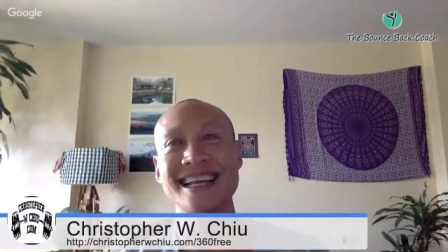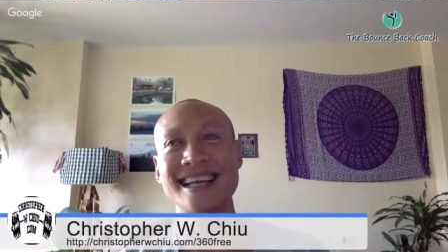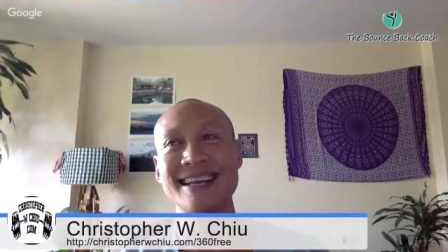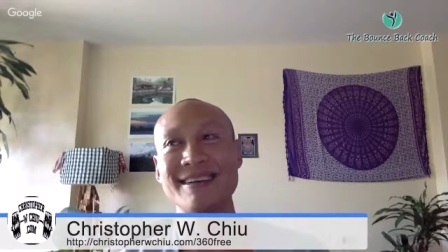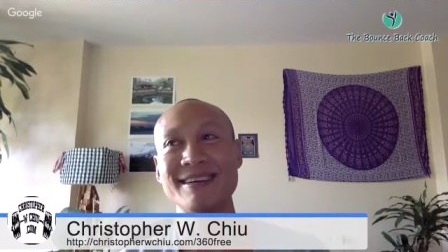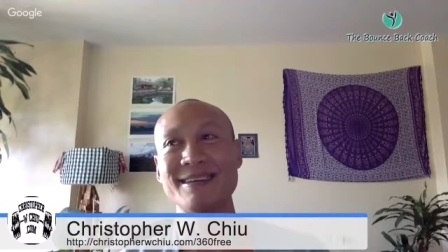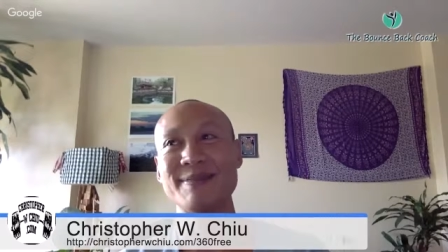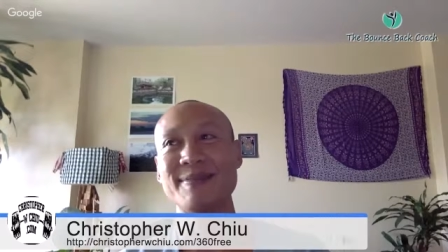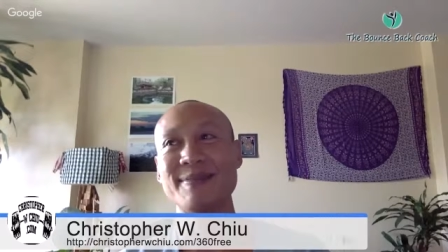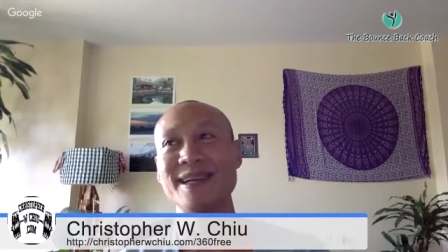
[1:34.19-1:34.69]

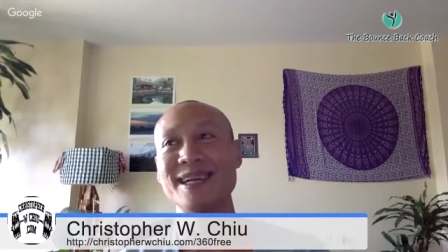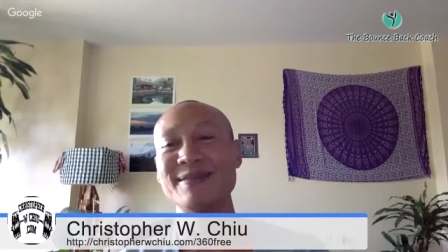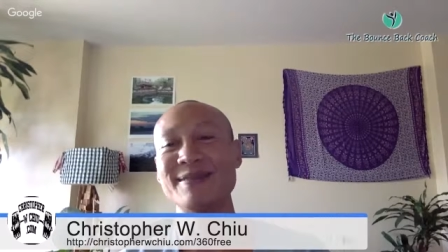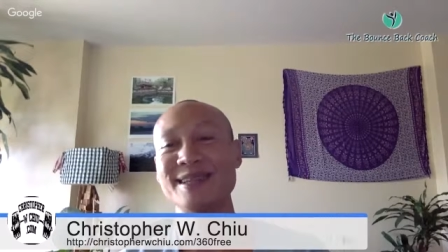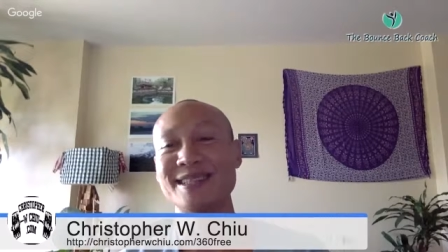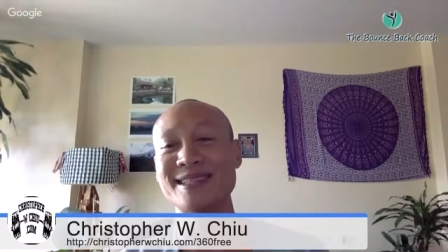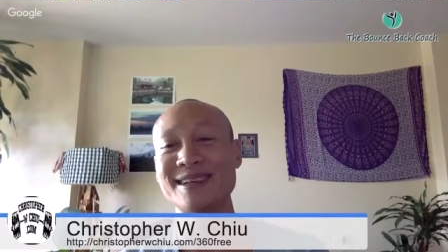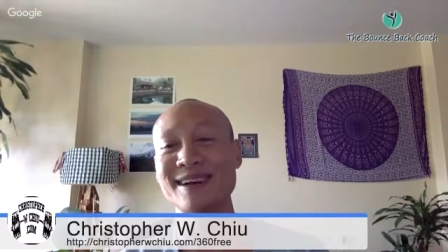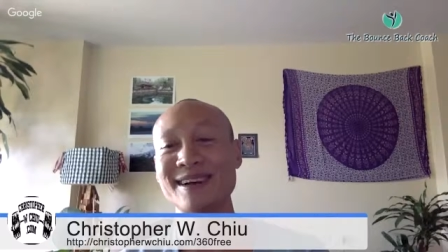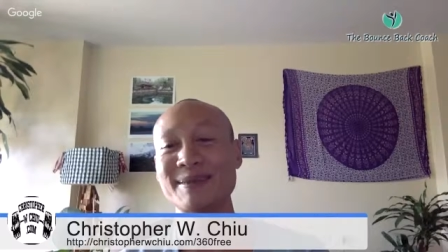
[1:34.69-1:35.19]
There's a bit of
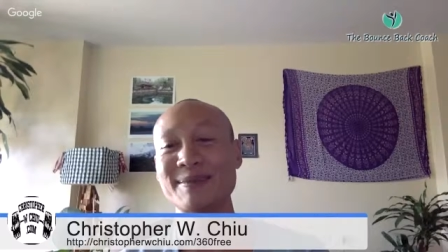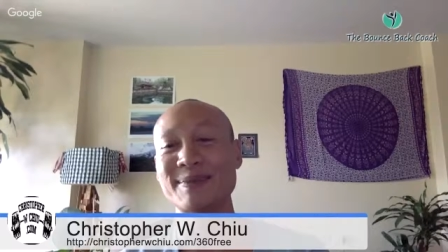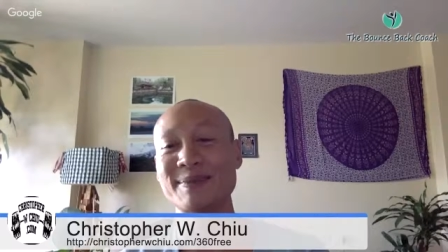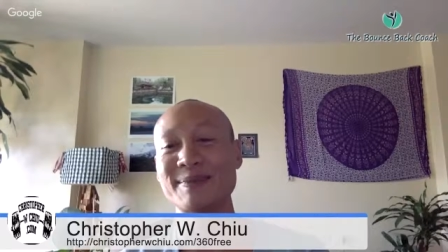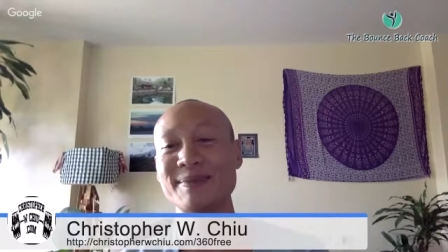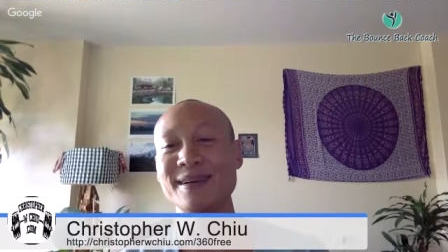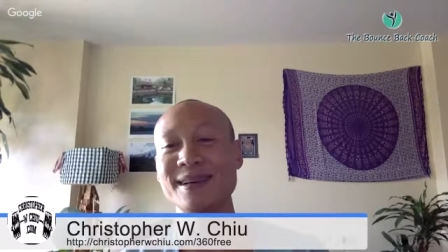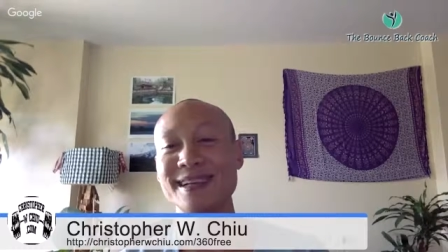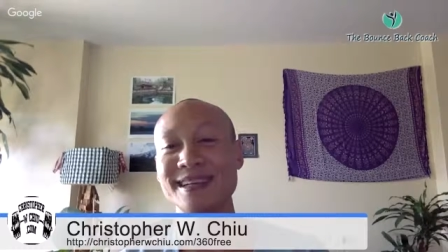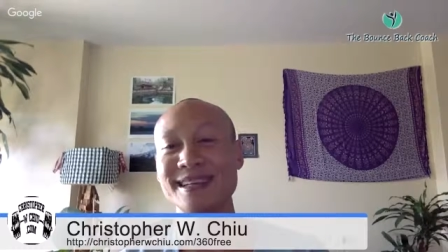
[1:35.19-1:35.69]
a dark,
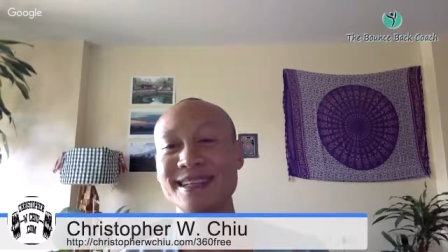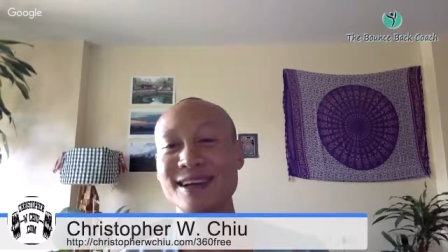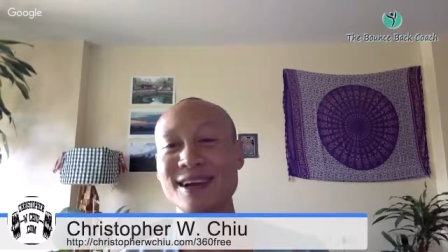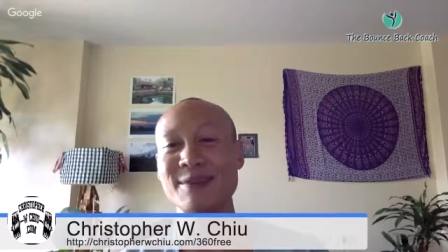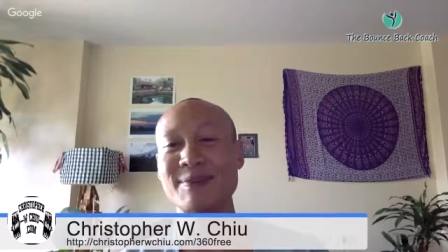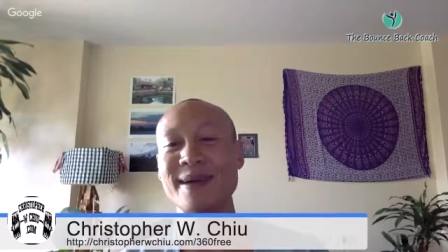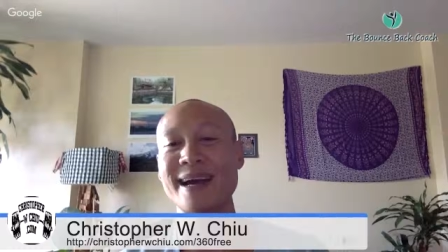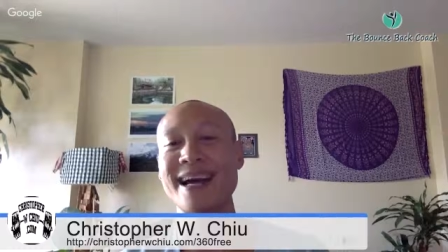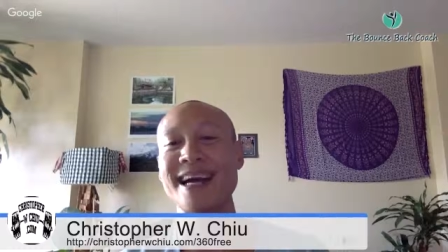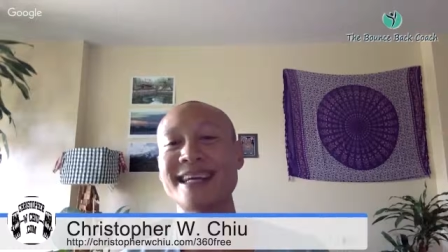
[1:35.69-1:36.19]

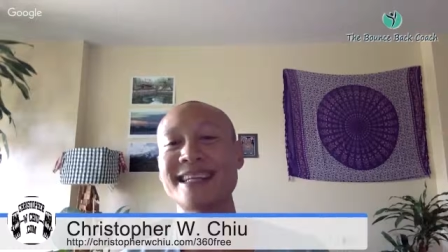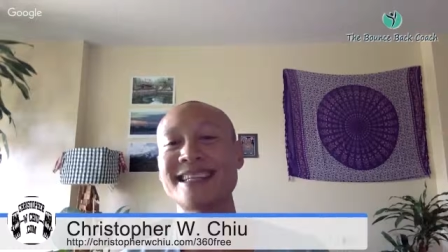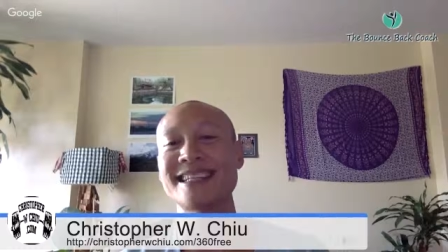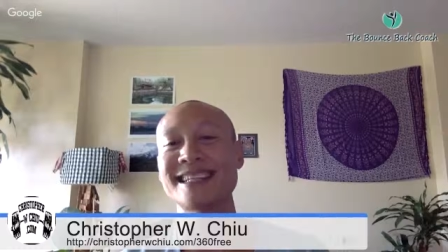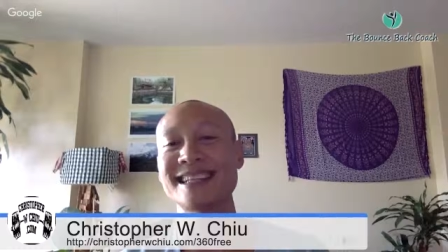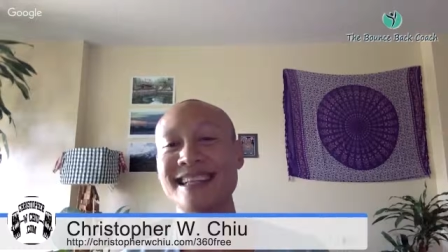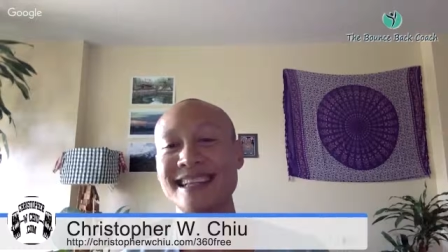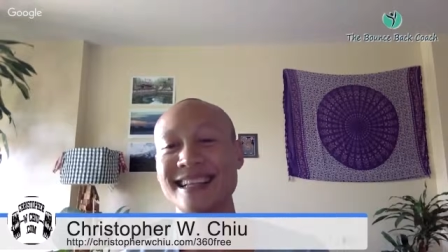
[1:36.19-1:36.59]
dark past